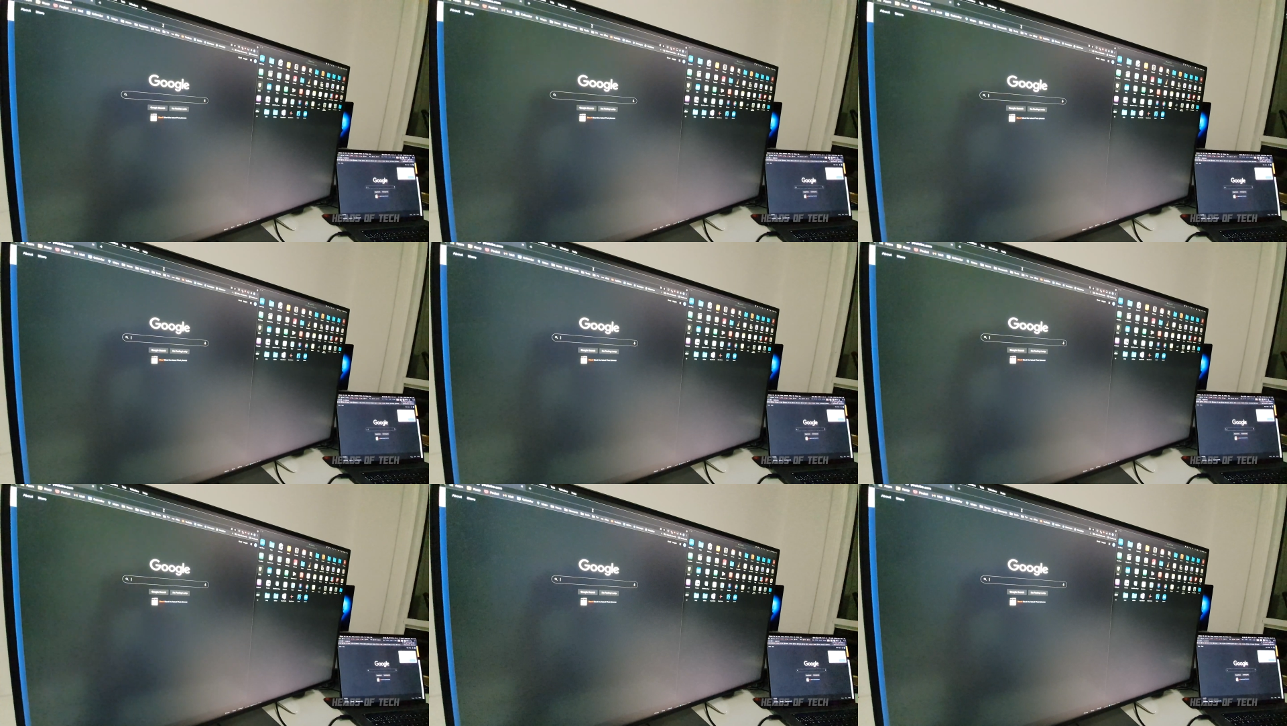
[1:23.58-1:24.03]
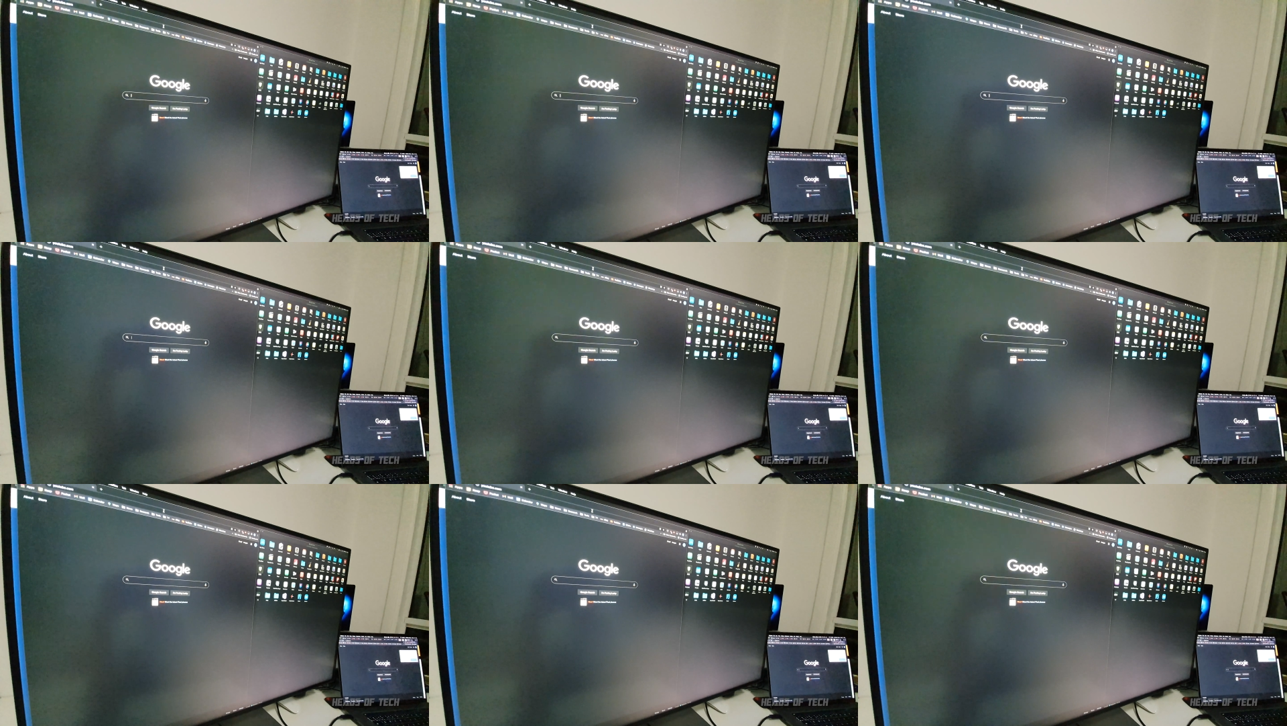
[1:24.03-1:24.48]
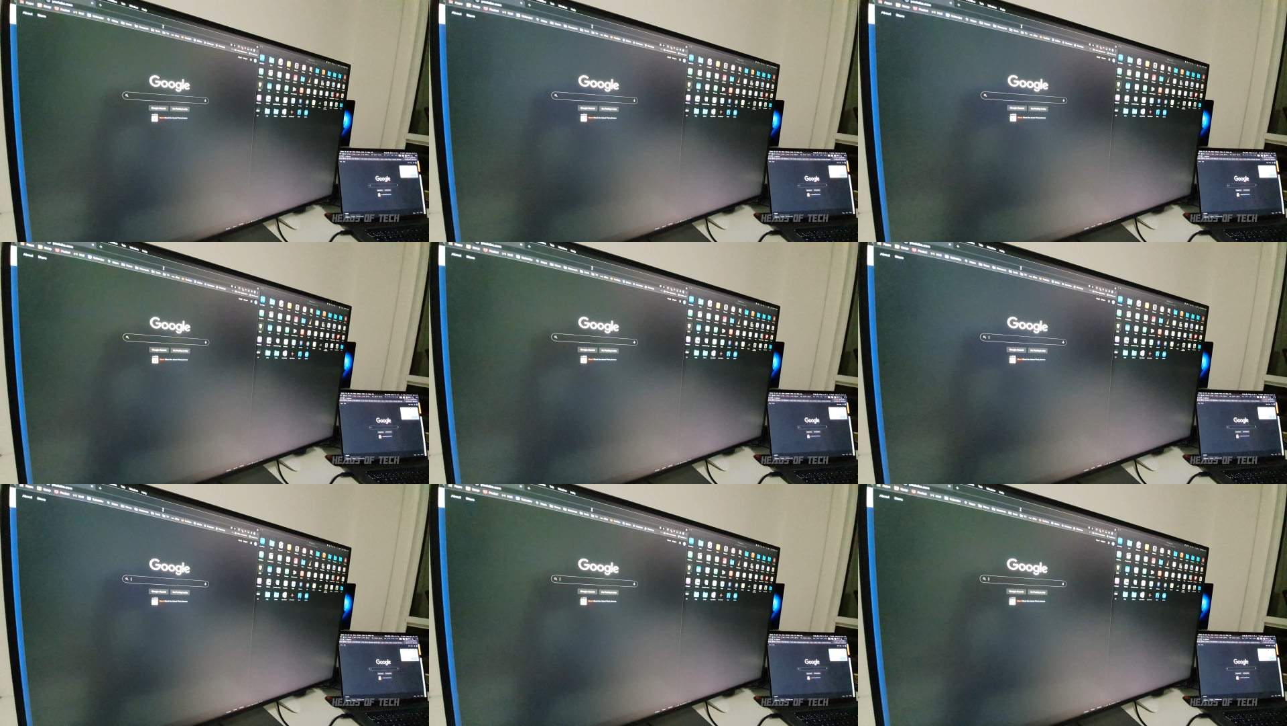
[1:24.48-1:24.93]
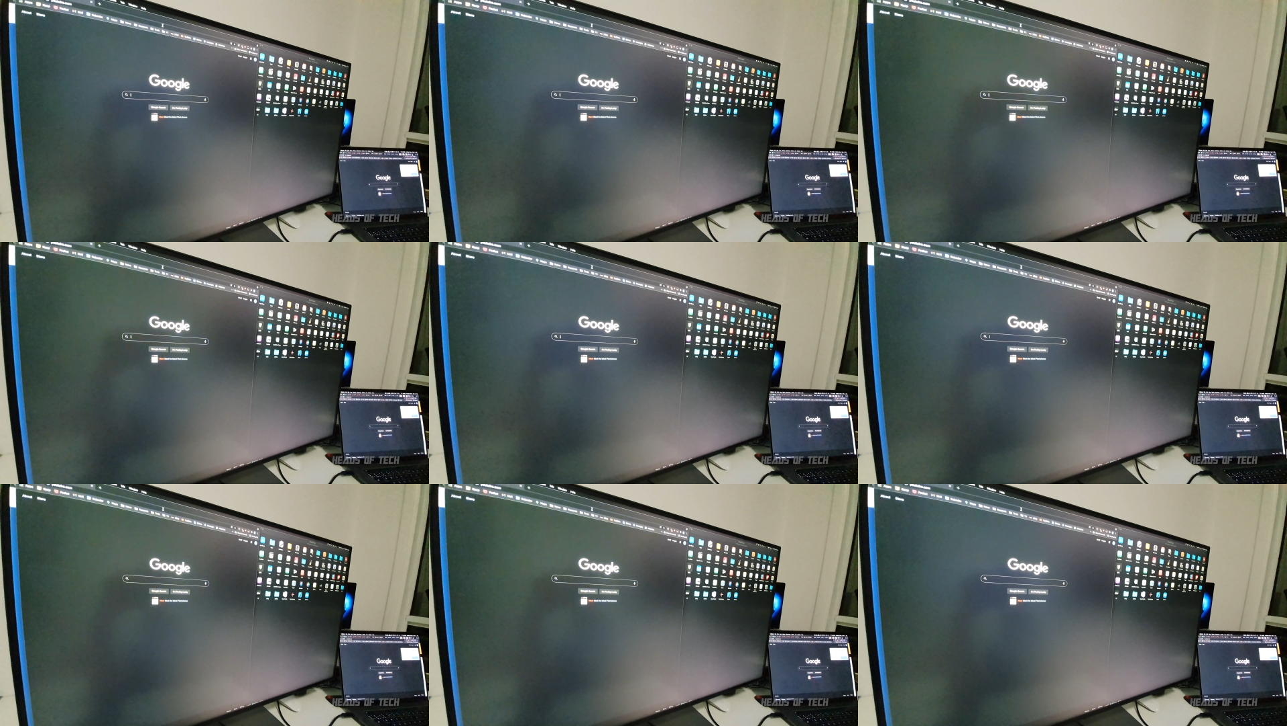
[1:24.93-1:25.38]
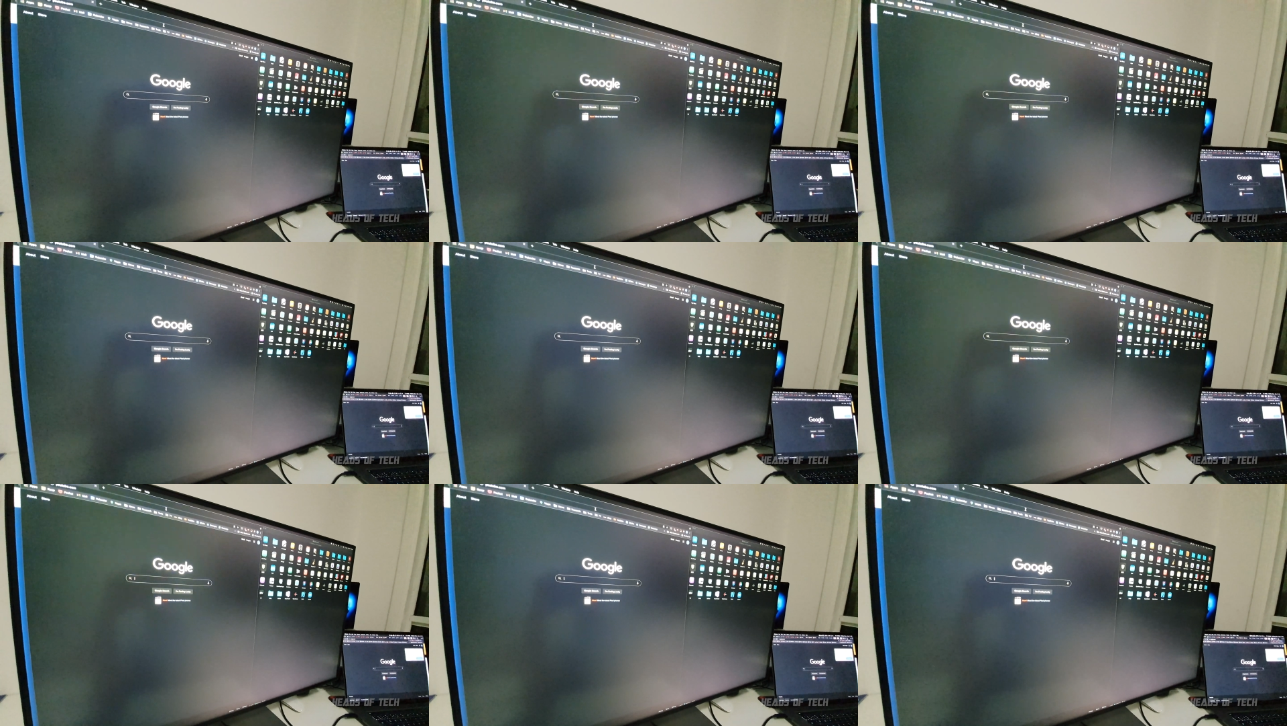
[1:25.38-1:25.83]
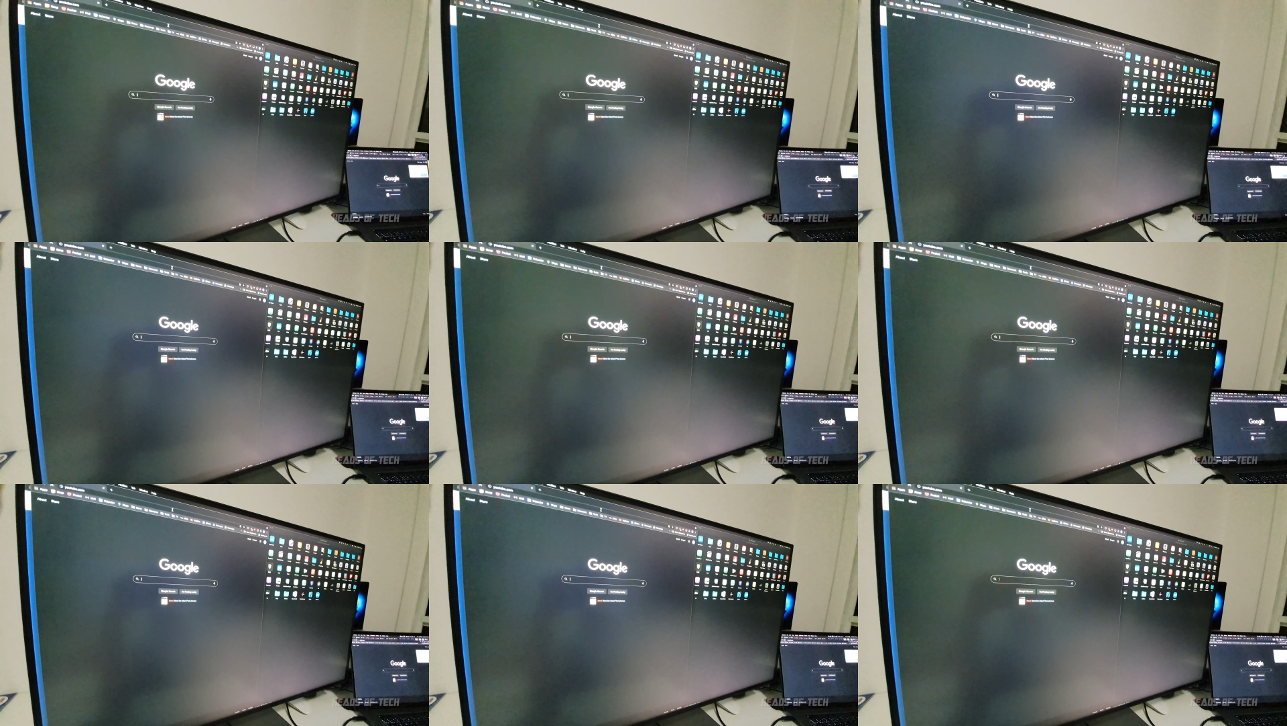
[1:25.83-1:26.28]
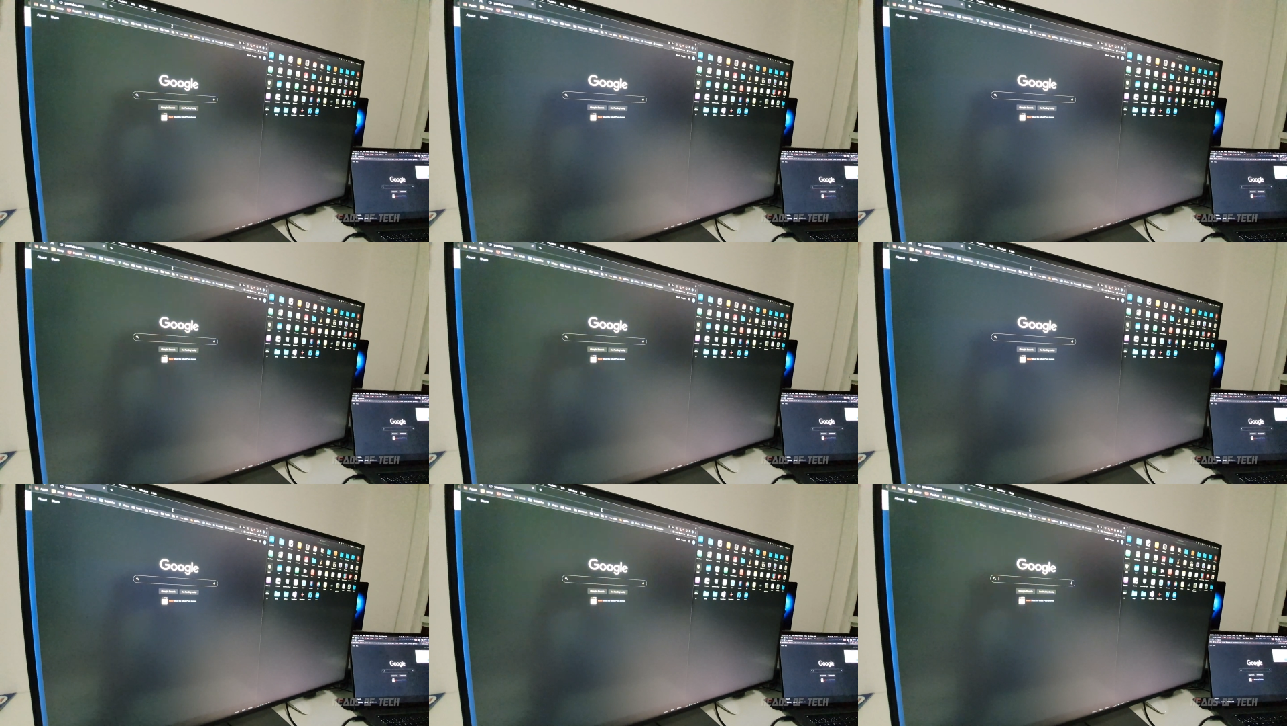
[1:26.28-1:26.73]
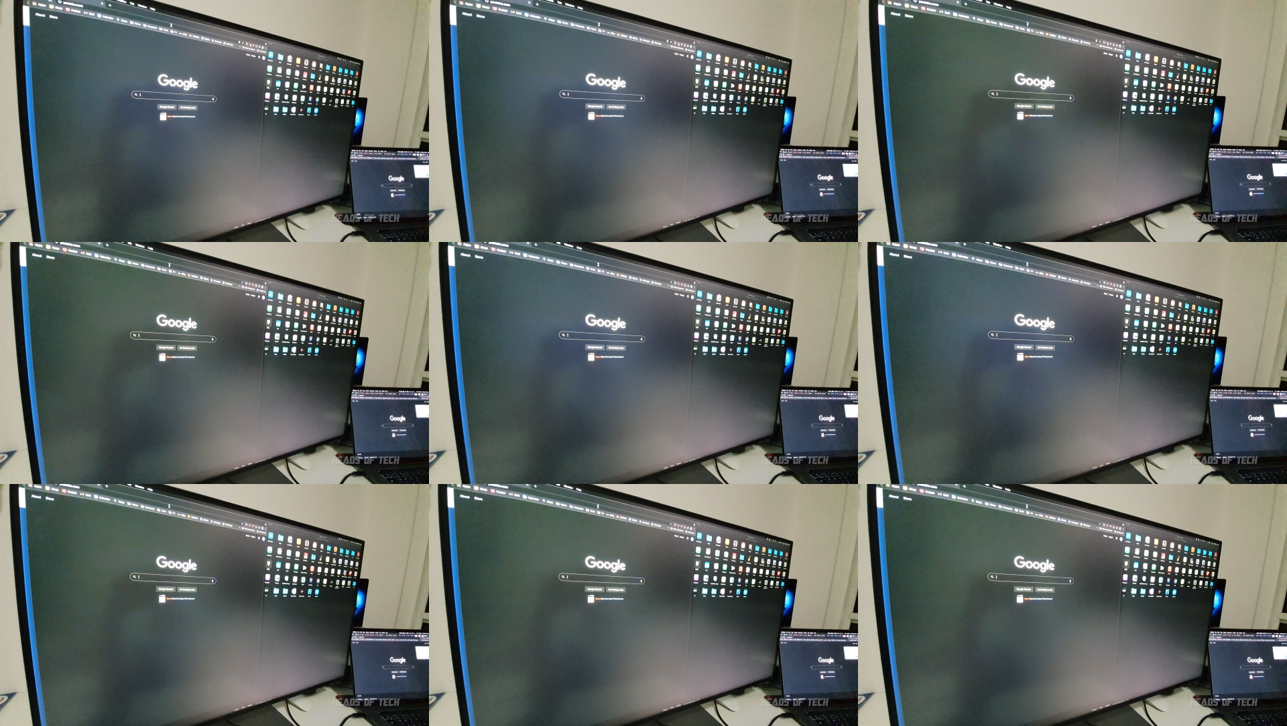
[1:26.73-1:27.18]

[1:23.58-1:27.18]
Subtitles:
(no speaker visible)